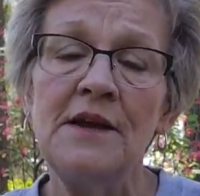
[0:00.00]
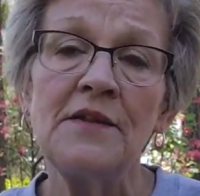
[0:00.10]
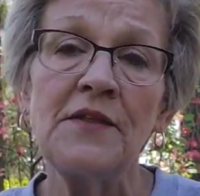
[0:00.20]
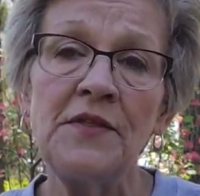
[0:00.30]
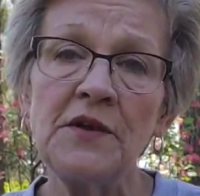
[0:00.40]

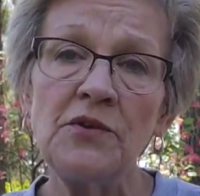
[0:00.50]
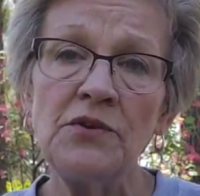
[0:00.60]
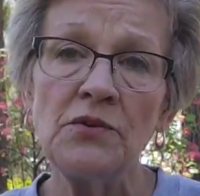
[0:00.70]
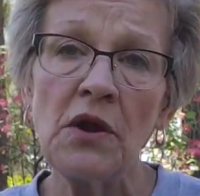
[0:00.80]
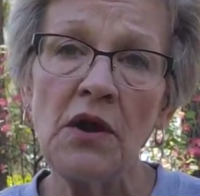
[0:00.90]
The thicker
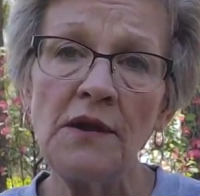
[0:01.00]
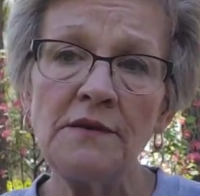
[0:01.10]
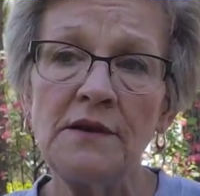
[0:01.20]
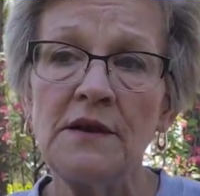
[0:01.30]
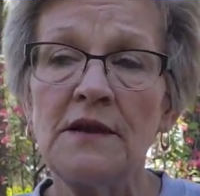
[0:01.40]
your lawn,
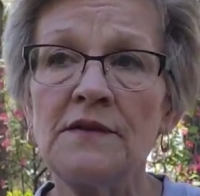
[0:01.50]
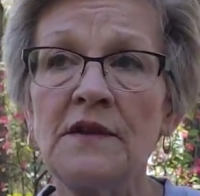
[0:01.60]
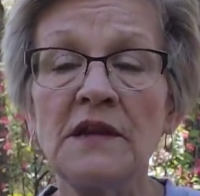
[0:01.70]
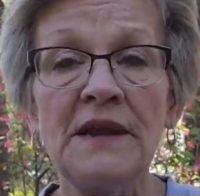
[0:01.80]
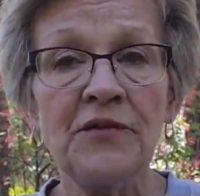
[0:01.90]
the
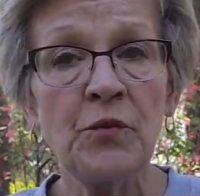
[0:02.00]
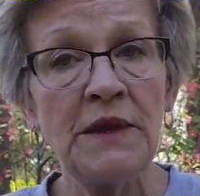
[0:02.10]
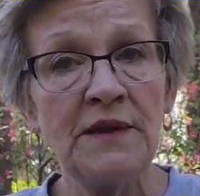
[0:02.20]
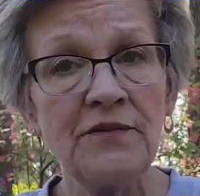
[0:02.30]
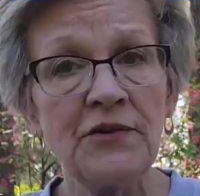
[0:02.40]
less
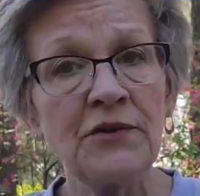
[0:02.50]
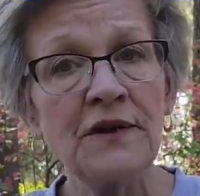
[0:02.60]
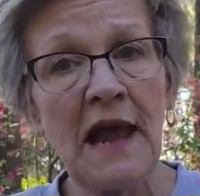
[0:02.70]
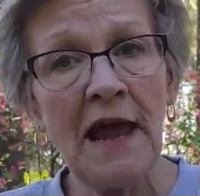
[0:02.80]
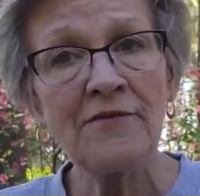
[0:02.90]
weeds you're going
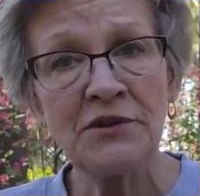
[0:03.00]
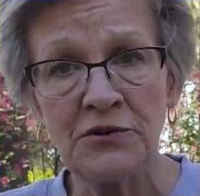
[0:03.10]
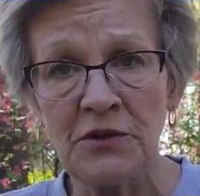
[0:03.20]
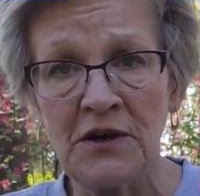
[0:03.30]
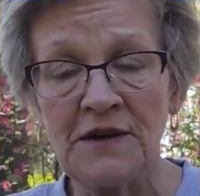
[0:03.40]
to have in
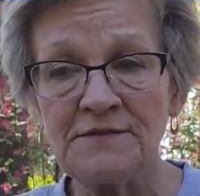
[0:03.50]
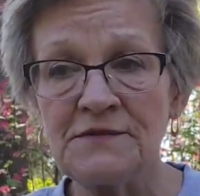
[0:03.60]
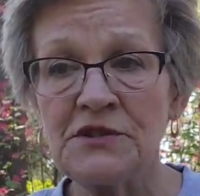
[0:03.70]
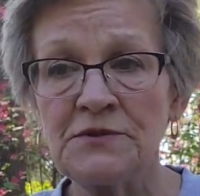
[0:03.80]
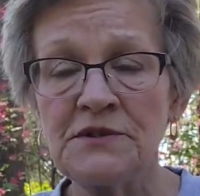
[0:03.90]
your lawn.
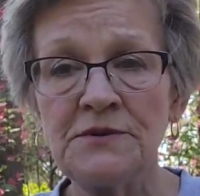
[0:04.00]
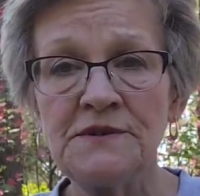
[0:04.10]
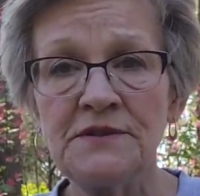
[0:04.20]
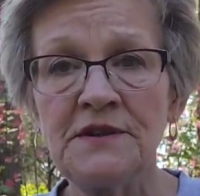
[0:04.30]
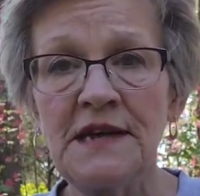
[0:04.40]
So it's always
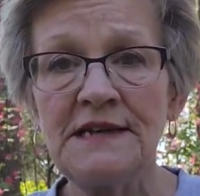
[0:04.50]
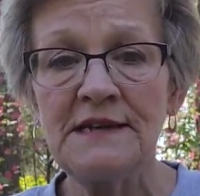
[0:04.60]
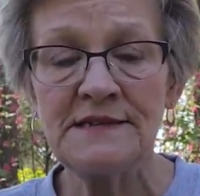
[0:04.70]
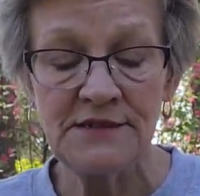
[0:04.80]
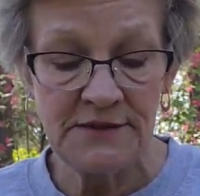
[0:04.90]
a good
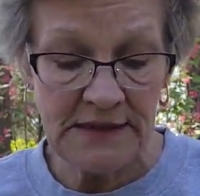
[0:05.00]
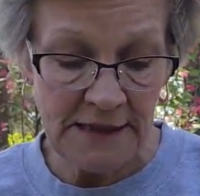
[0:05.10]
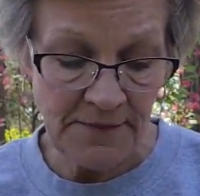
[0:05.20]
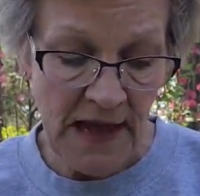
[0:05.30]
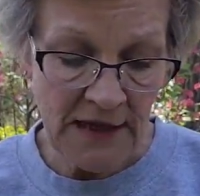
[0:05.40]
idea to
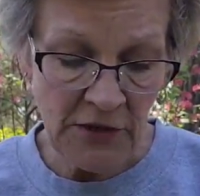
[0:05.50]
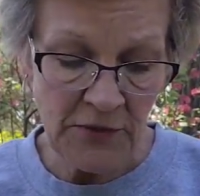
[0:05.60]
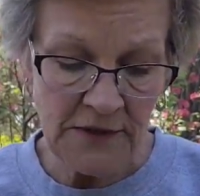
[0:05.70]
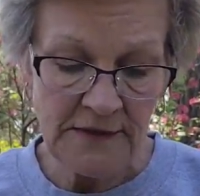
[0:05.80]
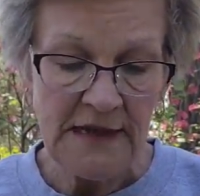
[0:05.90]
keep that
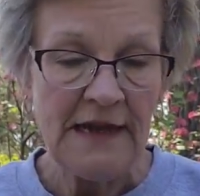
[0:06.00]
going.